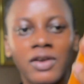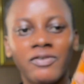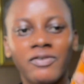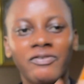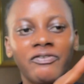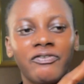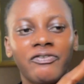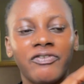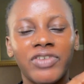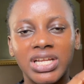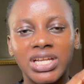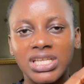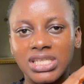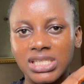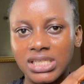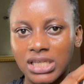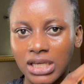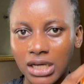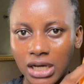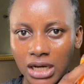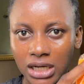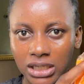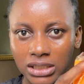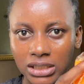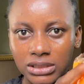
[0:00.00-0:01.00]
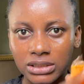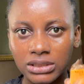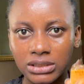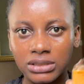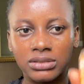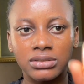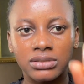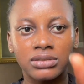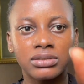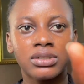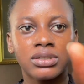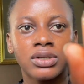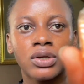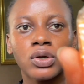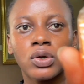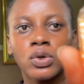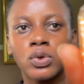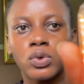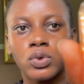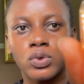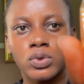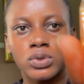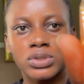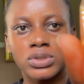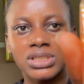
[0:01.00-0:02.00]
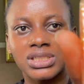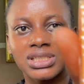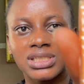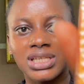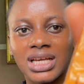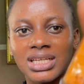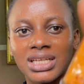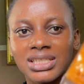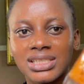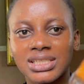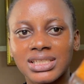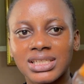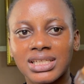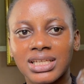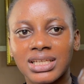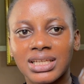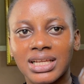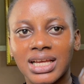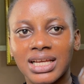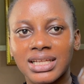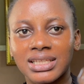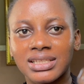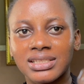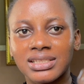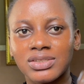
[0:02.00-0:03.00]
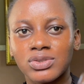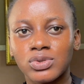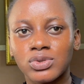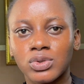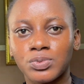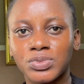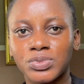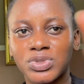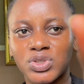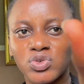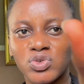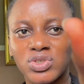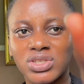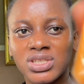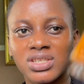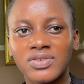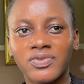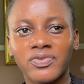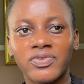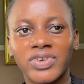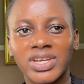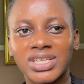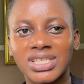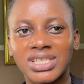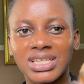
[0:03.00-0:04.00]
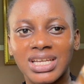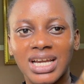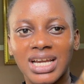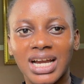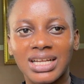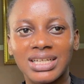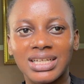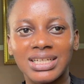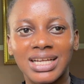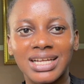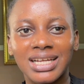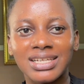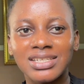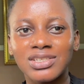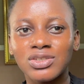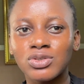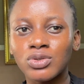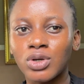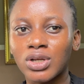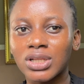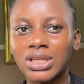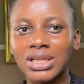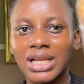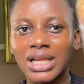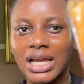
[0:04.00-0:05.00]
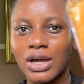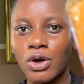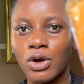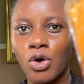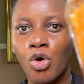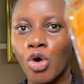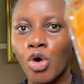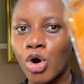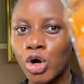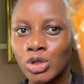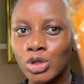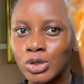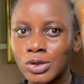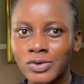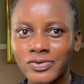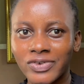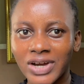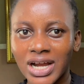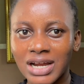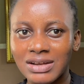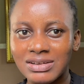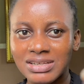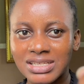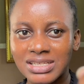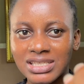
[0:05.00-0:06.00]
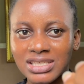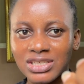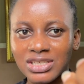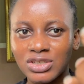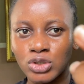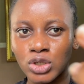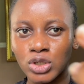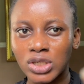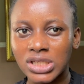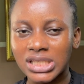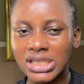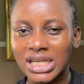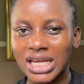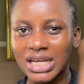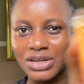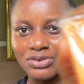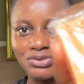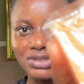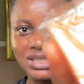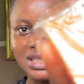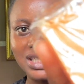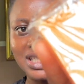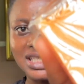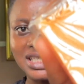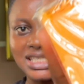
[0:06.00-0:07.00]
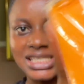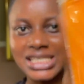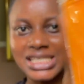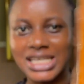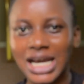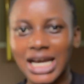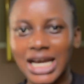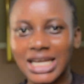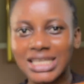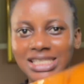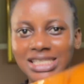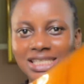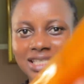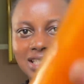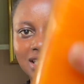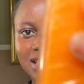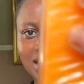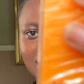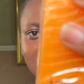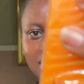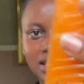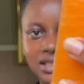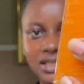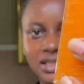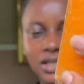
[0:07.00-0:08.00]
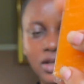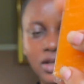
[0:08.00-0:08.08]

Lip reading: vertically Kojisan skin lightening soap is written vertically and it's not like all over it. It's just like written scantily